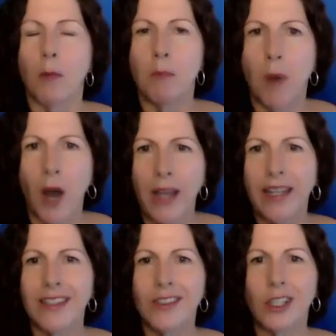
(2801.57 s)
My
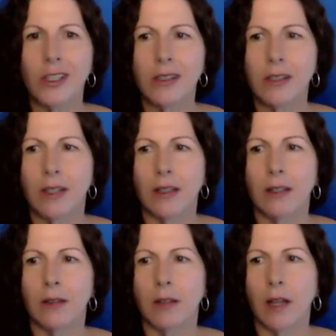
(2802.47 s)
energies
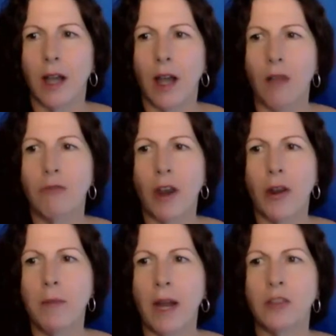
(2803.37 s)
are
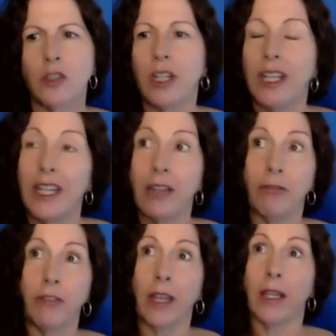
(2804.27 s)
very much,
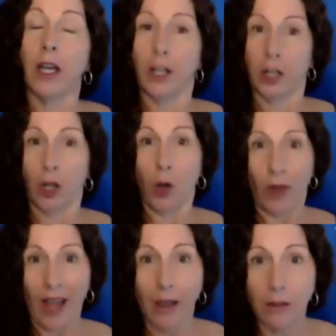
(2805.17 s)
if they're going to go
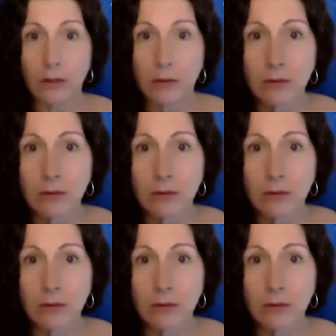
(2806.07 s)
out,